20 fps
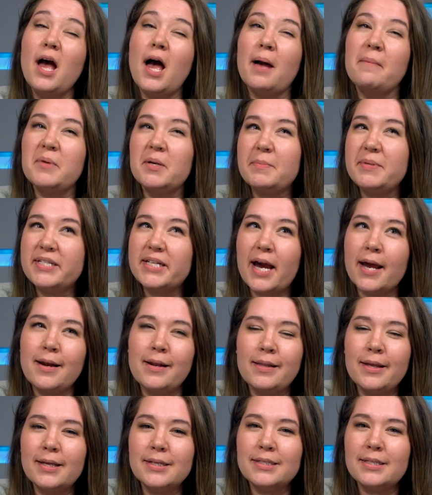I'm going to be
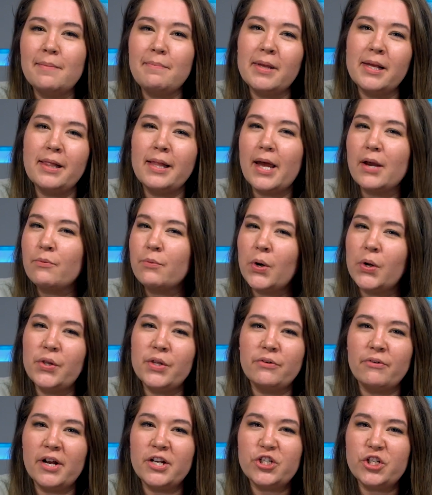titling it something like roll
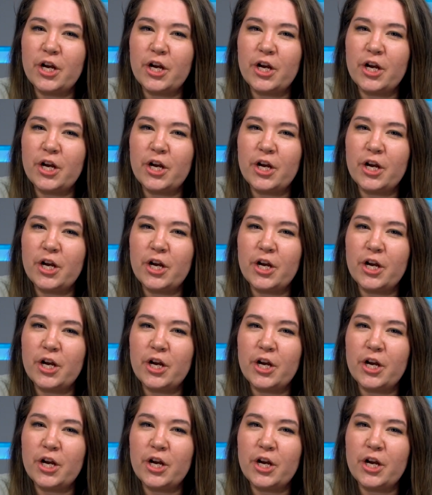and write